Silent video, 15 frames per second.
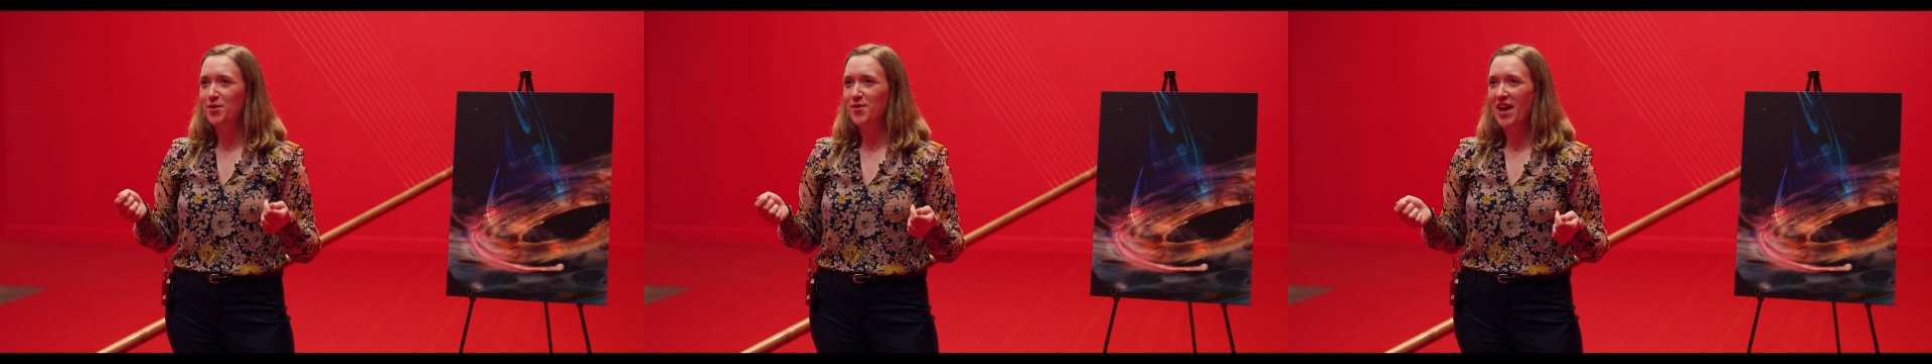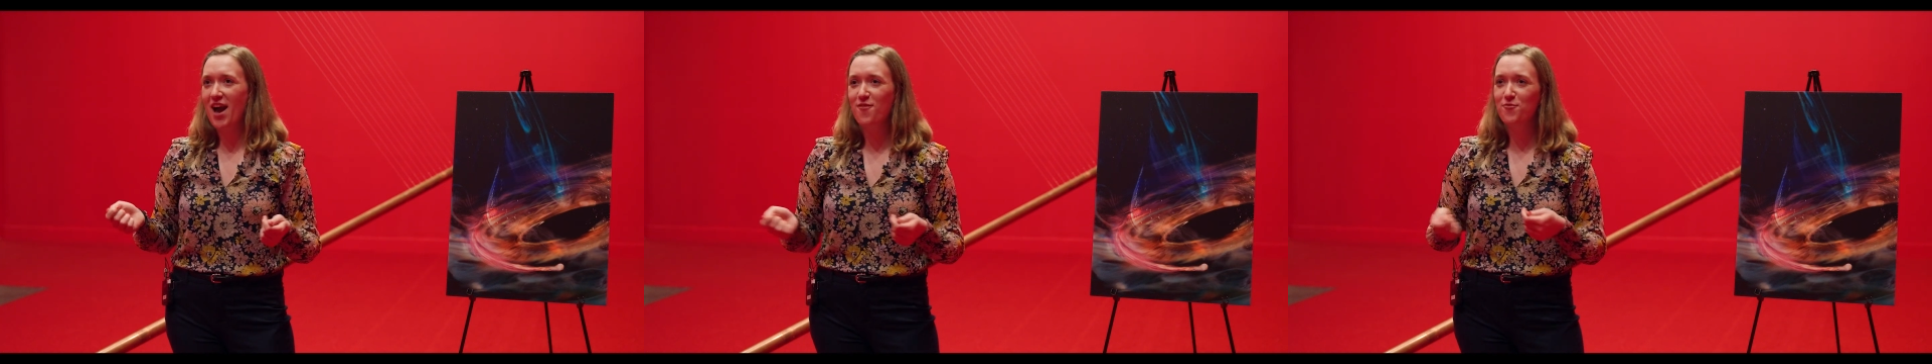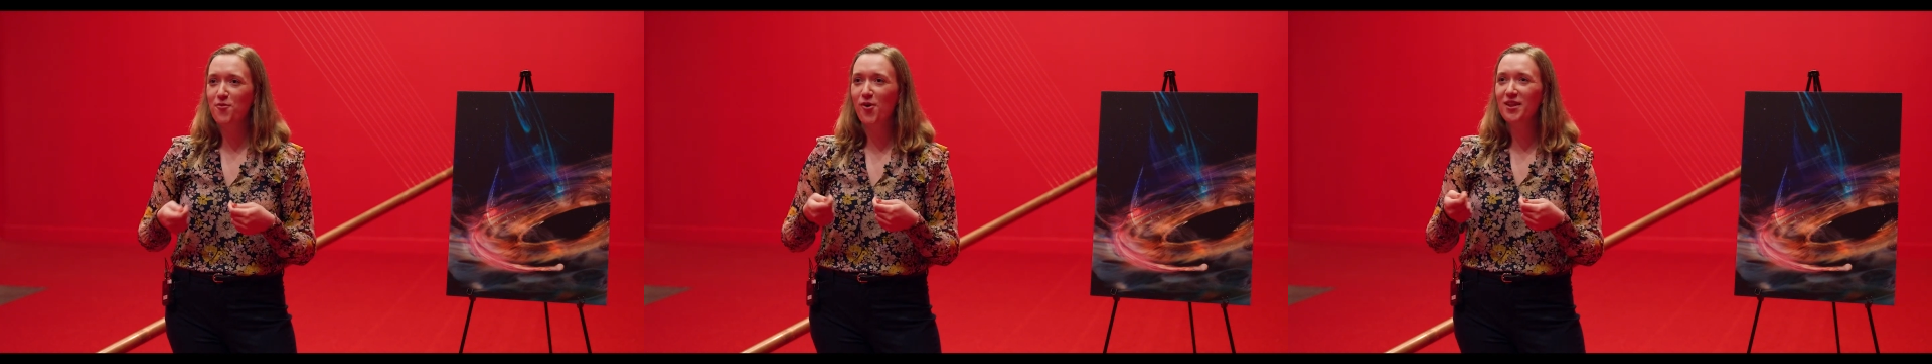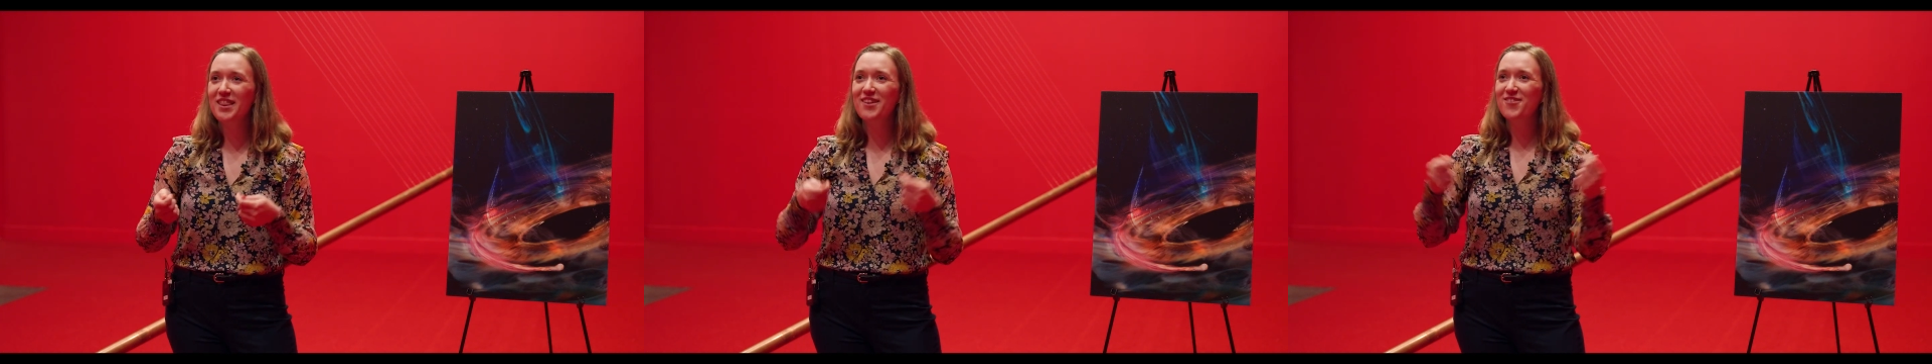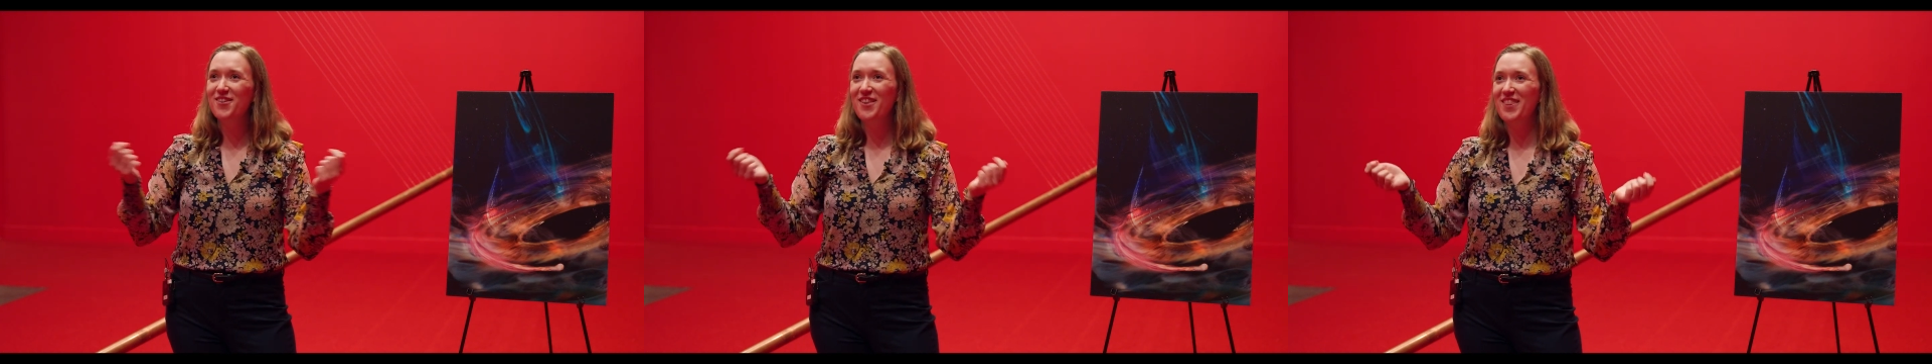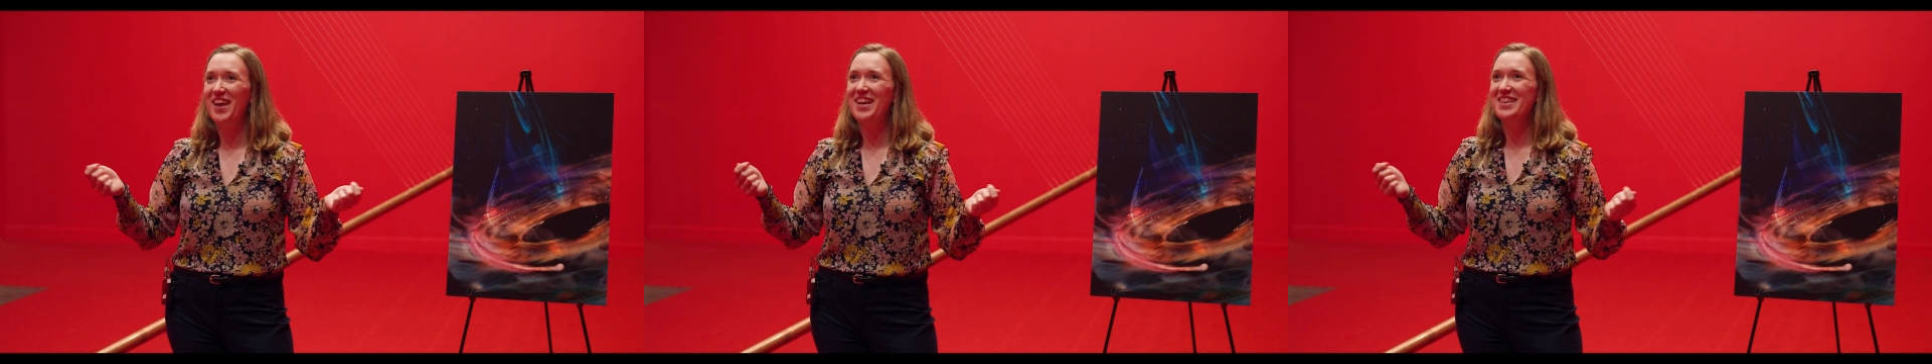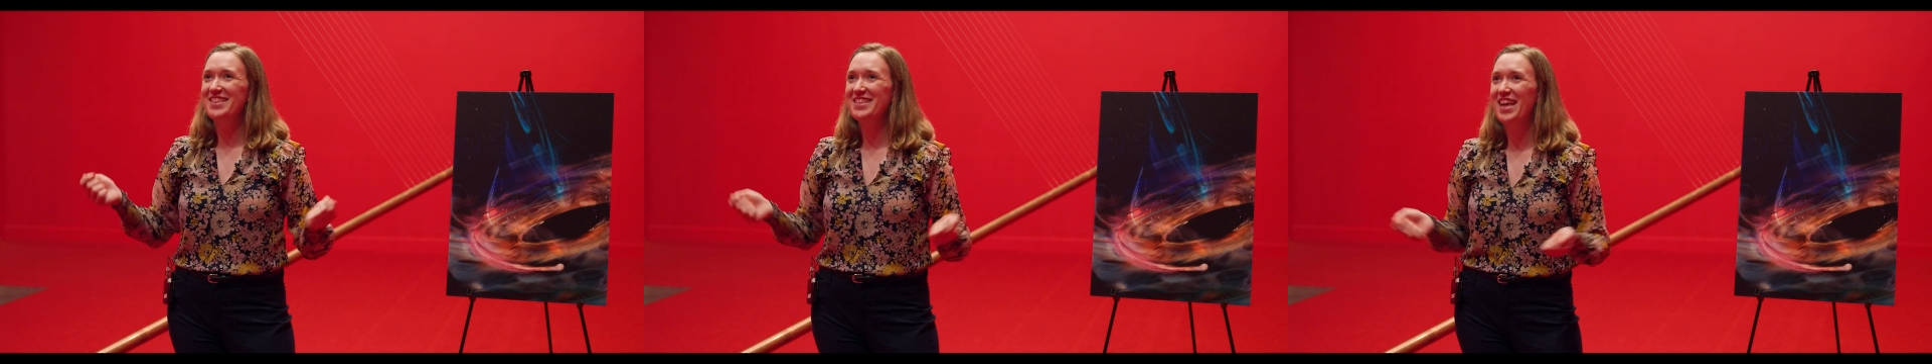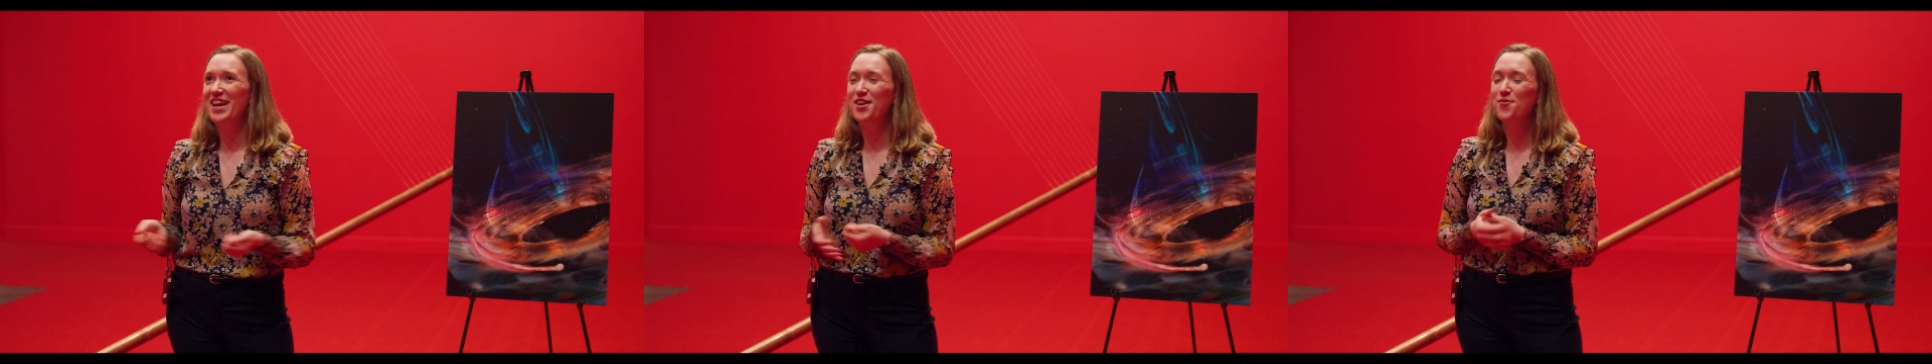we have more literal
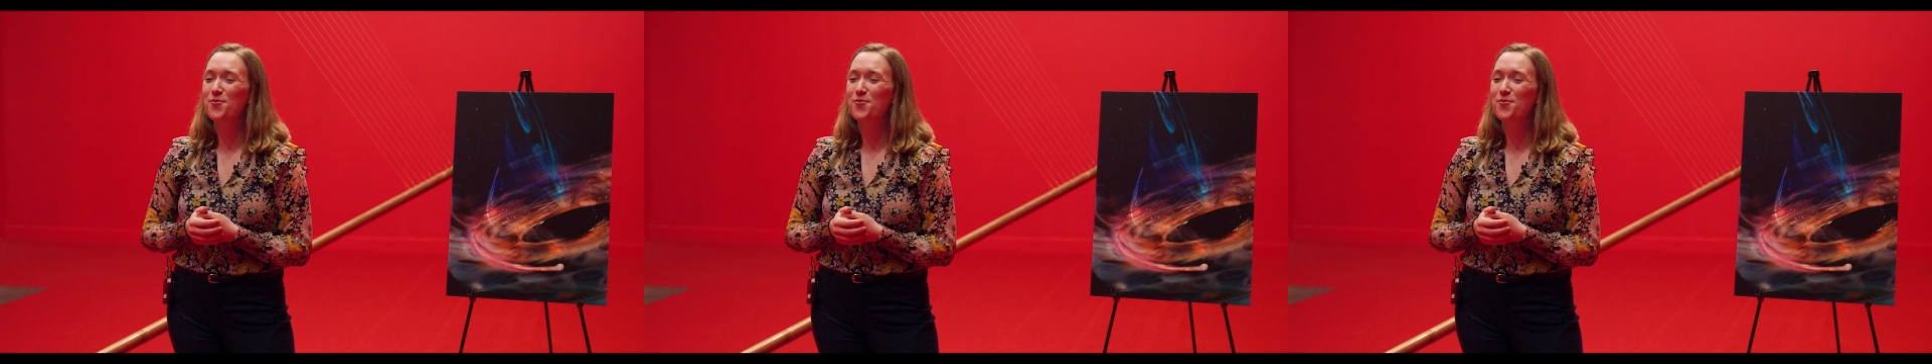things like